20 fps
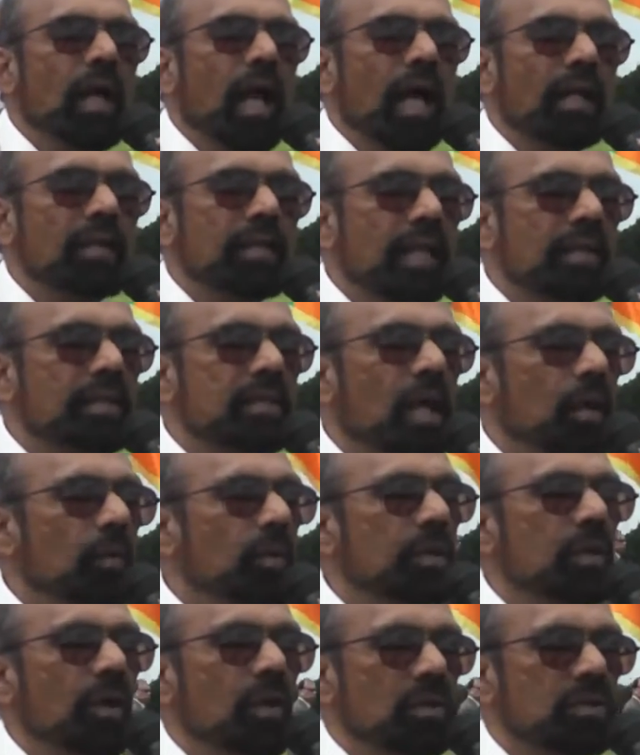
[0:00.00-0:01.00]
And that's how
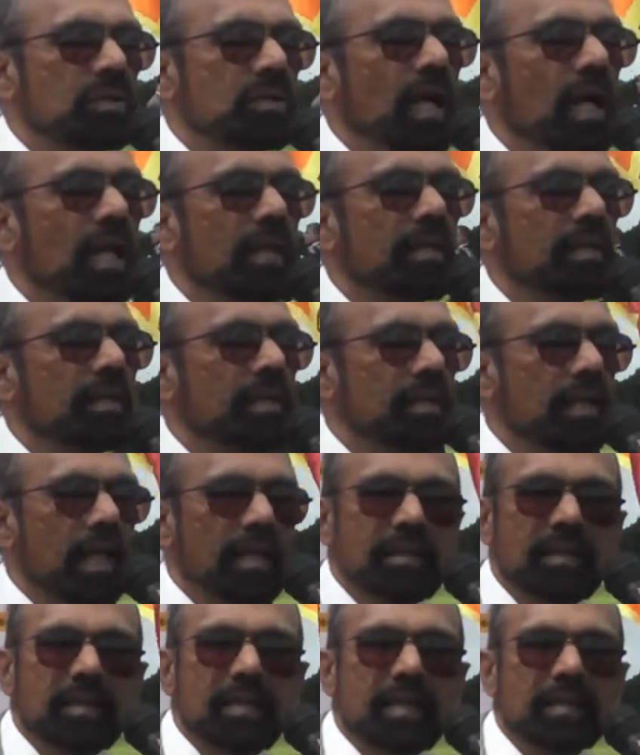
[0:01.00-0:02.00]
it all started in
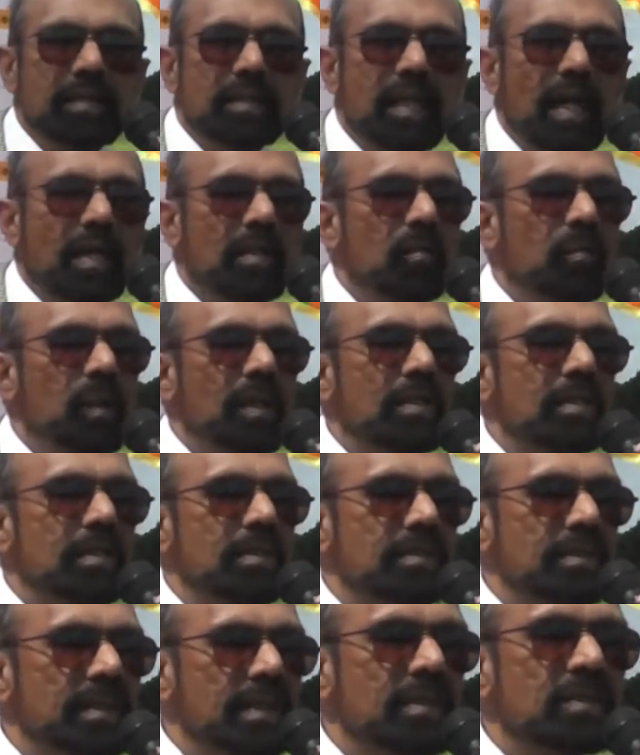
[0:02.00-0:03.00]
1989 with
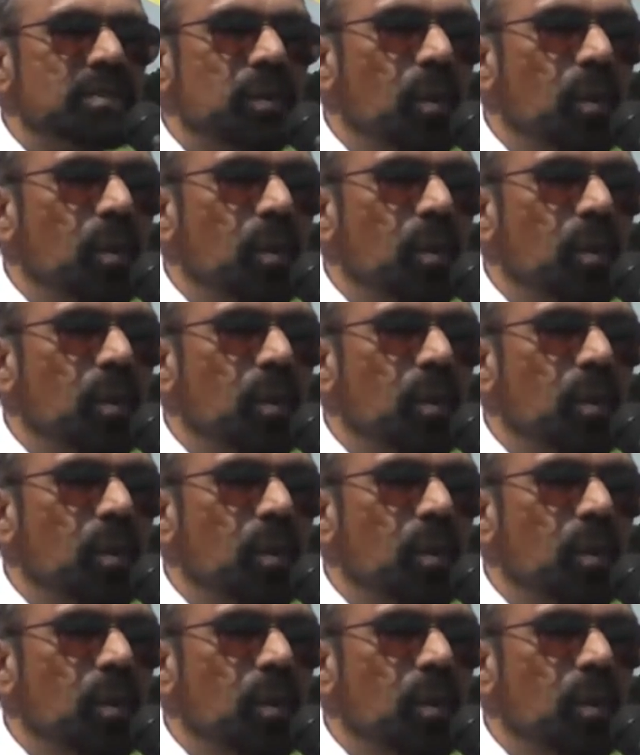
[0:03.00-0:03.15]
6